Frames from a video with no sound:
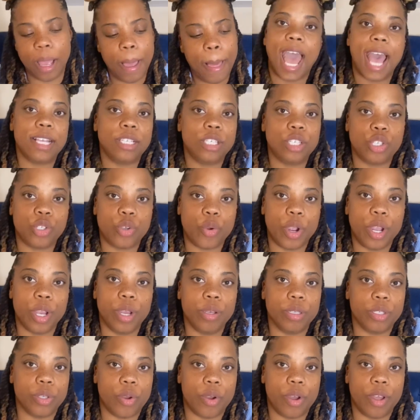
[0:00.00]
As the story
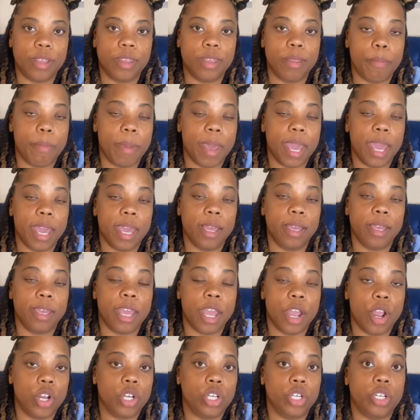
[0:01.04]
goes on, the main
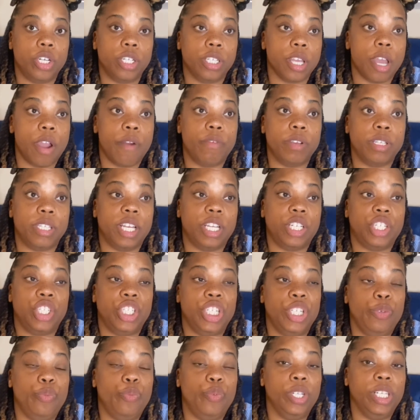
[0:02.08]
character discovers that
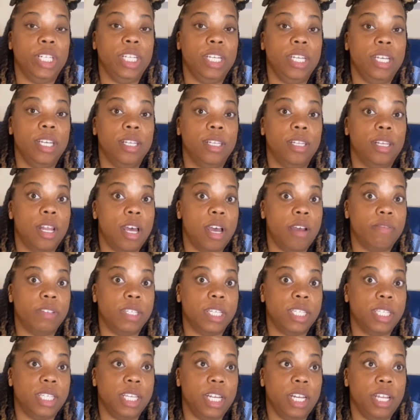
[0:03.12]
she really loves the
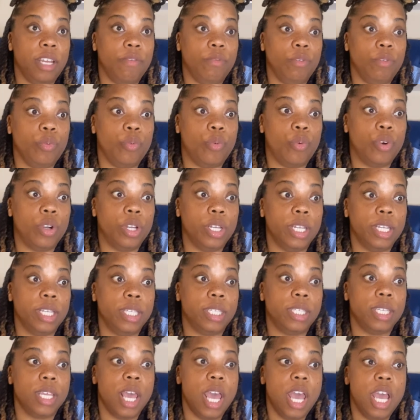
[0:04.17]
city of Orleans.